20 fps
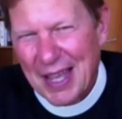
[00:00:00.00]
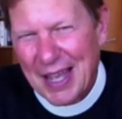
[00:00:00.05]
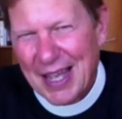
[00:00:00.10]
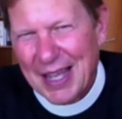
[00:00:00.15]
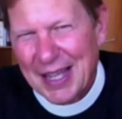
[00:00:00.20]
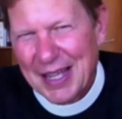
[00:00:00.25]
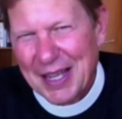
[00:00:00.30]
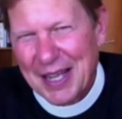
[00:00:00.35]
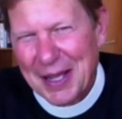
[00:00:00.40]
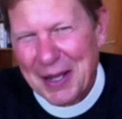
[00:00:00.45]

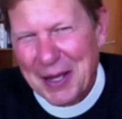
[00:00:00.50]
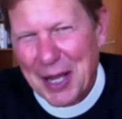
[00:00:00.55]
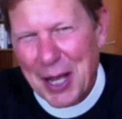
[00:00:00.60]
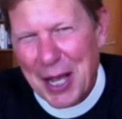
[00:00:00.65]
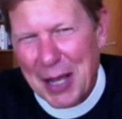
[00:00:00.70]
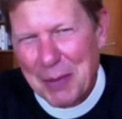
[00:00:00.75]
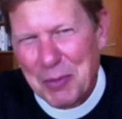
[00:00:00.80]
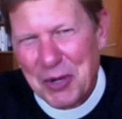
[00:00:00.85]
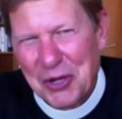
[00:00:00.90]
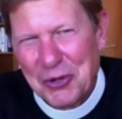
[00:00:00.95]

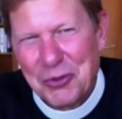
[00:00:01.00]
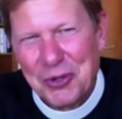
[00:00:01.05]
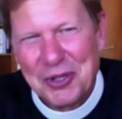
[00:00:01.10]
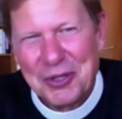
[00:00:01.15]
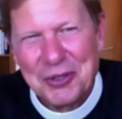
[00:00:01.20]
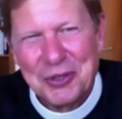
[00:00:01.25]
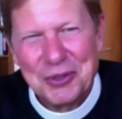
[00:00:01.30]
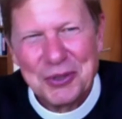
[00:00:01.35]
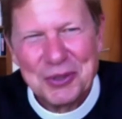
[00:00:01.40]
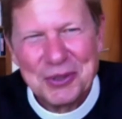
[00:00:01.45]
I'm not going
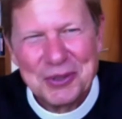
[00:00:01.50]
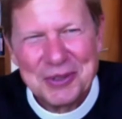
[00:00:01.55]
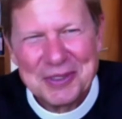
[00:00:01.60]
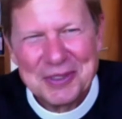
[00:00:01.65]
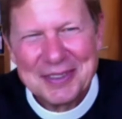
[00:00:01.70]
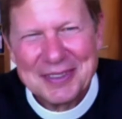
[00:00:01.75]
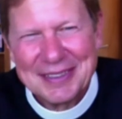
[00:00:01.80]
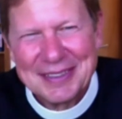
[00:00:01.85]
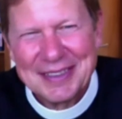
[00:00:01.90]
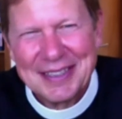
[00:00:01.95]
to
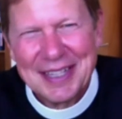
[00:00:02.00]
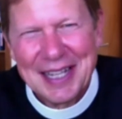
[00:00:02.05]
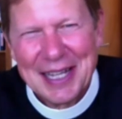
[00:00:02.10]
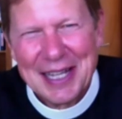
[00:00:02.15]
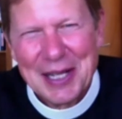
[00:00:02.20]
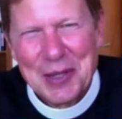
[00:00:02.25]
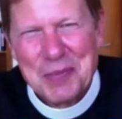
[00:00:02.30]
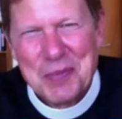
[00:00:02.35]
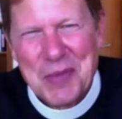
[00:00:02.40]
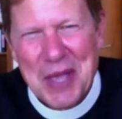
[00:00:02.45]

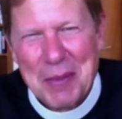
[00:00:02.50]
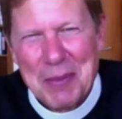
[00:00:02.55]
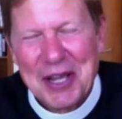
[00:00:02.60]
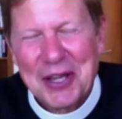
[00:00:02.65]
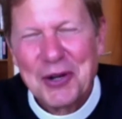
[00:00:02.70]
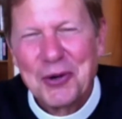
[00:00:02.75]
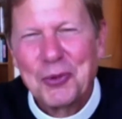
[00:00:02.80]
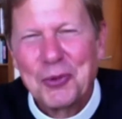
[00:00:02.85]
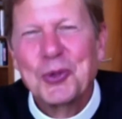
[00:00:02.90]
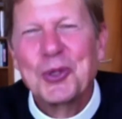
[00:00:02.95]

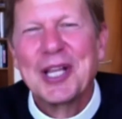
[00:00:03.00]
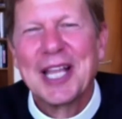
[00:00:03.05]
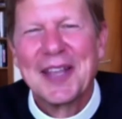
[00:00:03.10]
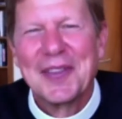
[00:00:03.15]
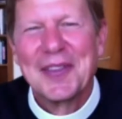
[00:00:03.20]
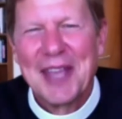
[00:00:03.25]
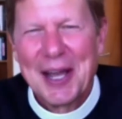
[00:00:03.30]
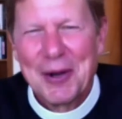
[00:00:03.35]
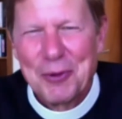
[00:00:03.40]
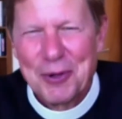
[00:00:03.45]
rule
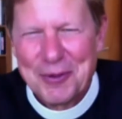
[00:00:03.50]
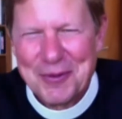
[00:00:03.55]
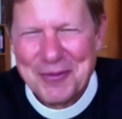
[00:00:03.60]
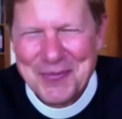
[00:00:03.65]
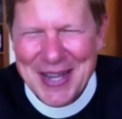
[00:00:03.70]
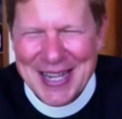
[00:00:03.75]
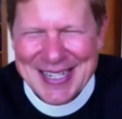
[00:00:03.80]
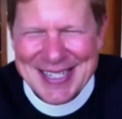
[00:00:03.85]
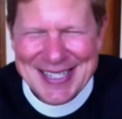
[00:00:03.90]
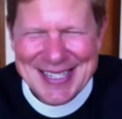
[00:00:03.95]
on that one
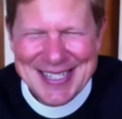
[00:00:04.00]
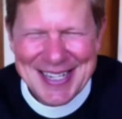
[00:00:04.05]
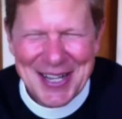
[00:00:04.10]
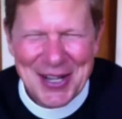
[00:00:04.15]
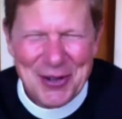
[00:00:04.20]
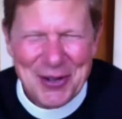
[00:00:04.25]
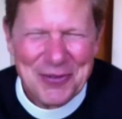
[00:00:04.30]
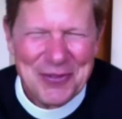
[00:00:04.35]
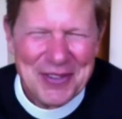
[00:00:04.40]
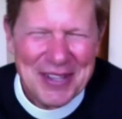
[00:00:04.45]
myself.